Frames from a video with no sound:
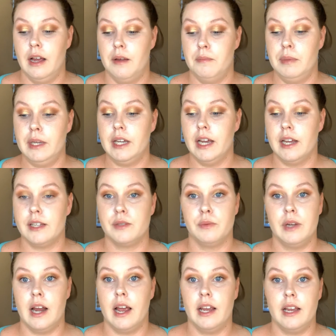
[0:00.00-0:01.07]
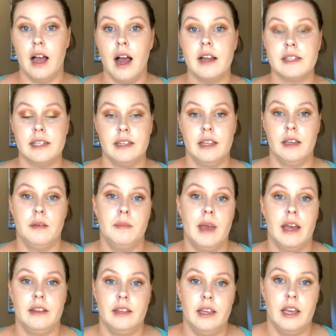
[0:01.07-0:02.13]
because when I got to them
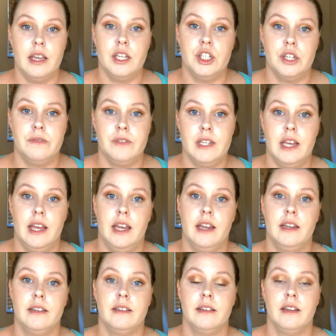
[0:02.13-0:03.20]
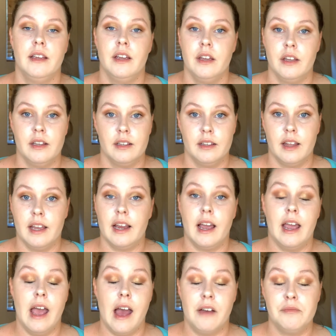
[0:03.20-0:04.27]
at the age of 10, like
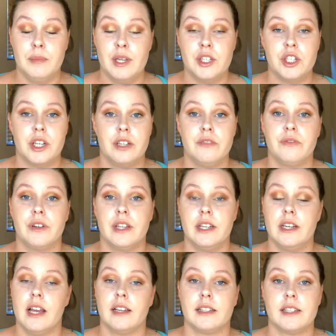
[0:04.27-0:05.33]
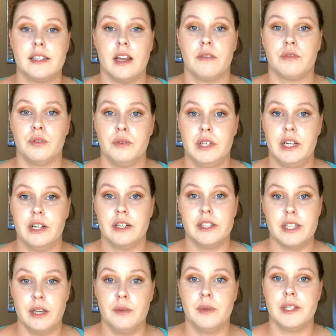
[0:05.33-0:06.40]
I have mentioned, for the next several
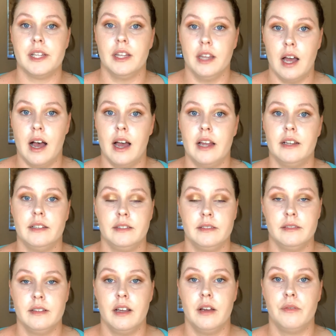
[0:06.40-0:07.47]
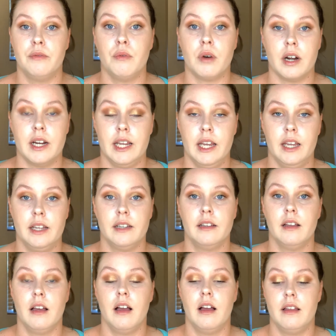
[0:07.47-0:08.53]
years, it was a lot of working.
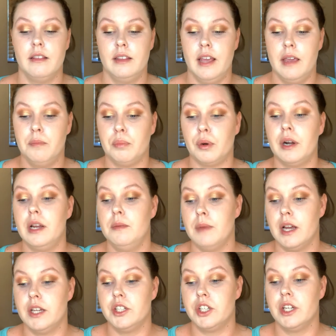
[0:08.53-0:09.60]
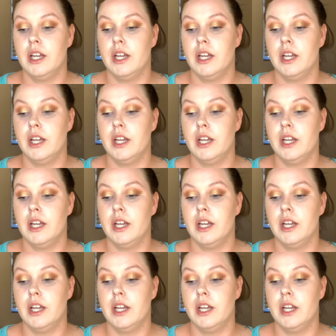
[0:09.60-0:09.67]
They pretty much,